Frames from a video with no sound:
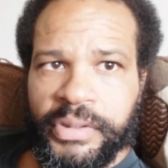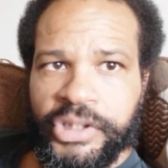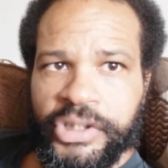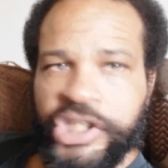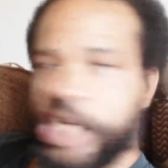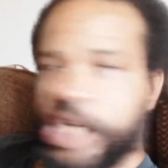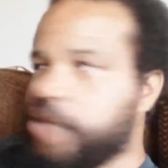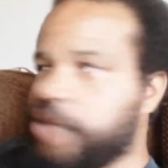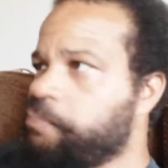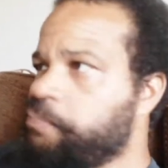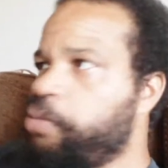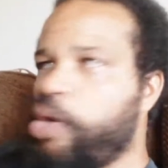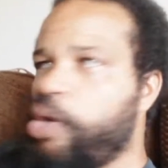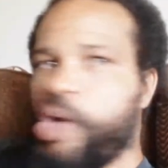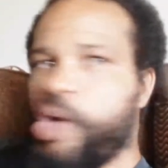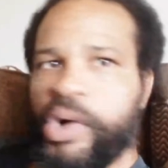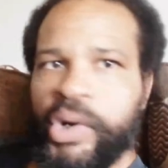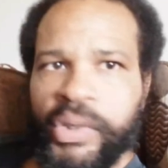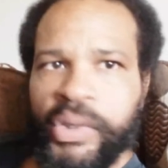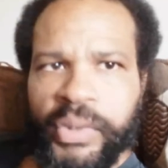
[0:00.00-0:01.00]
Jake
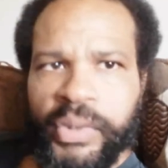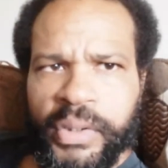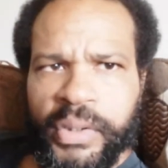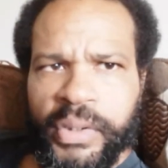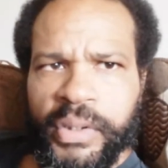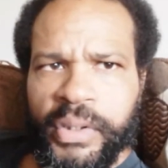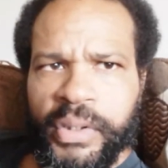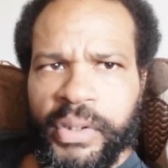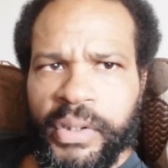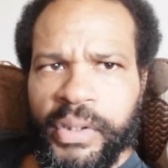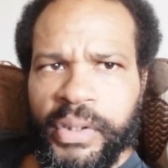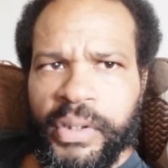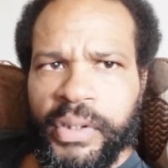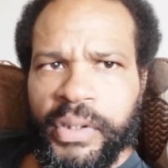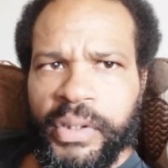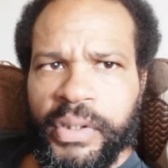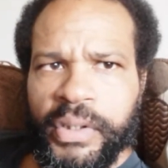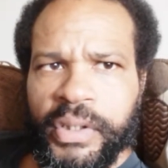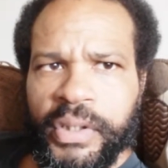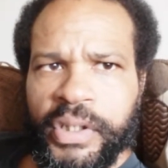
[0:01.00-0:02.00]
Paul
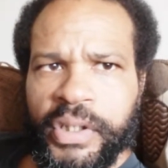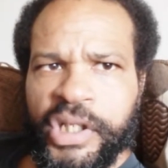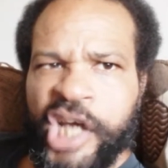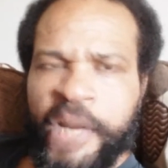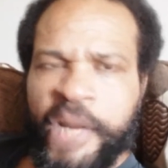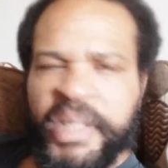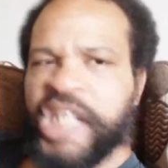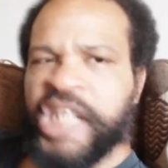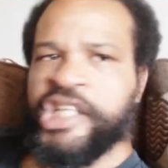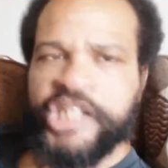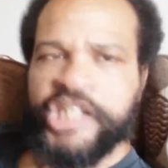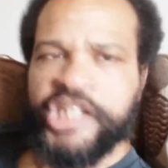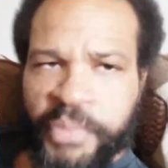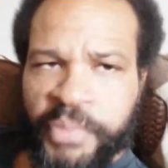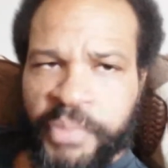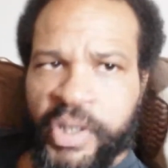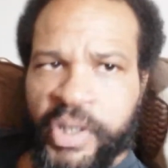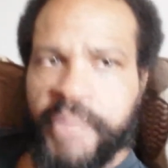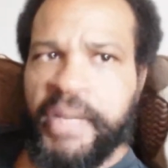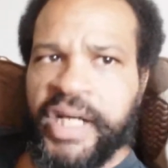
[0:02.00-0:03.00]
coming into the
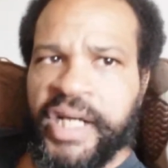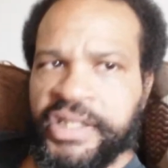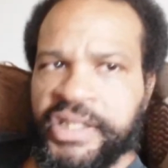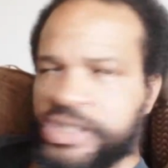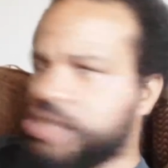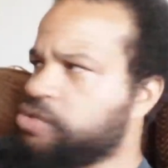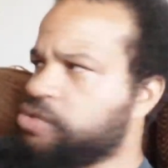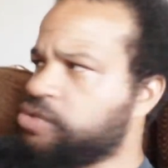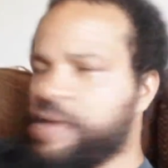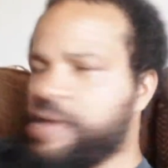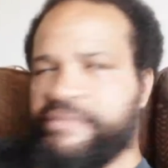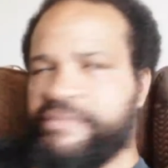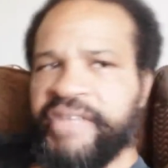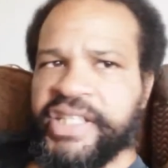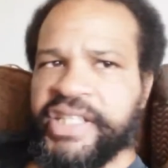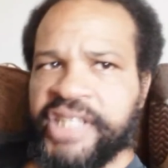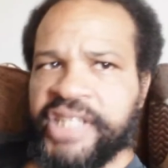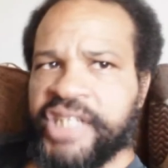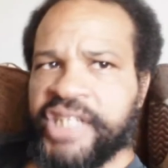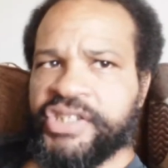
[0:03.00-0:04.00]
sport of boxing to try and
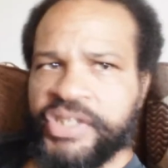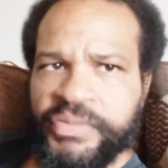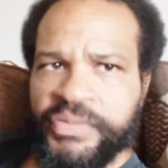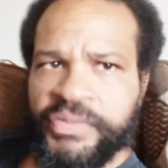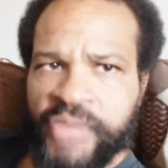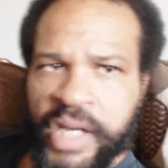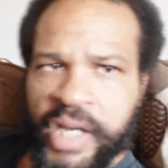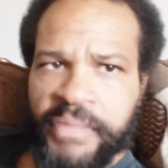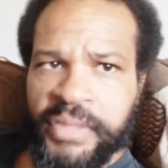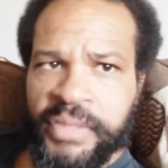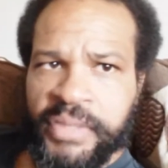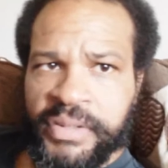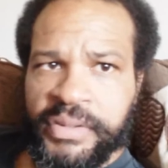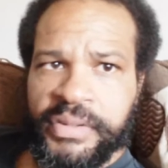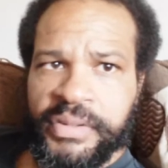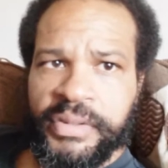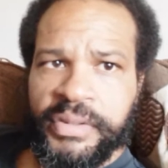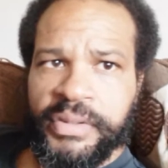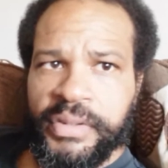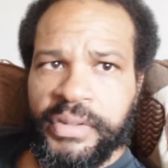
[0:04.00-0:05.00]
face Hasim Rahman,
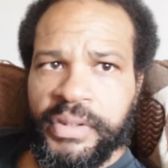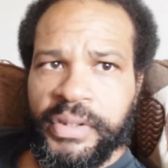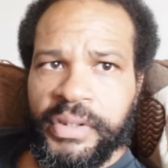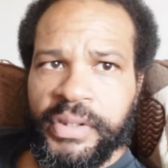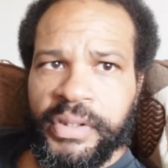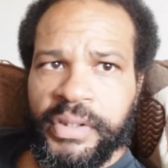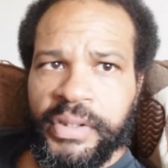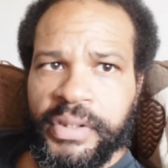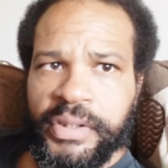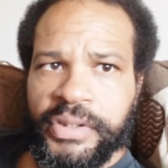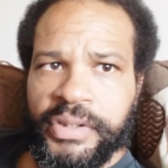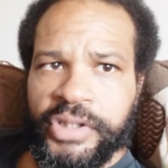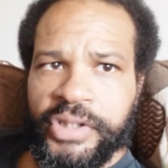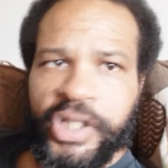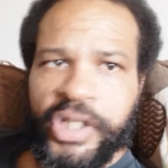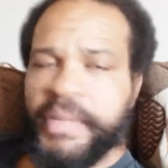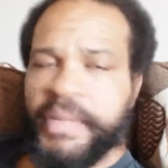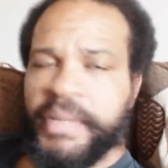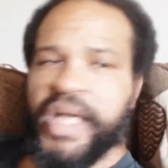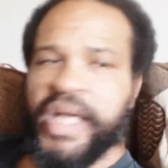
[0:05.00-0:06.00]

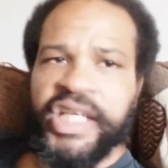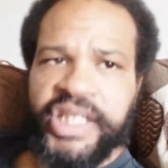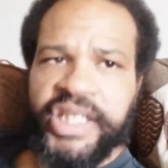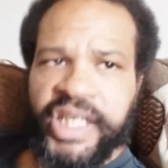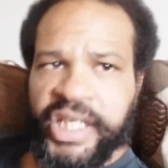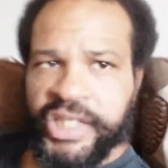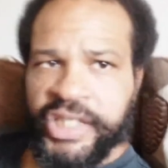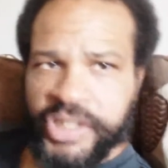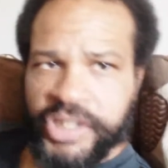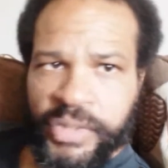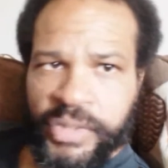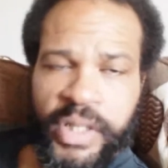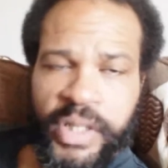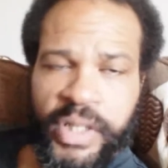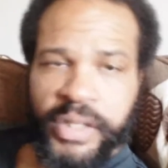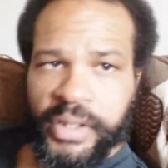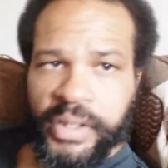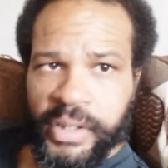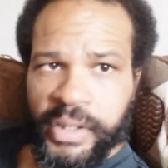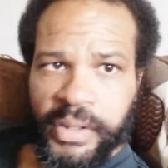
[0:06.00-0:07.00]
talking about he easy
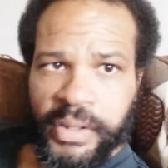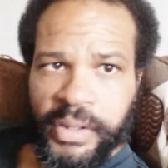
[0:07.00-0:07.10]
work.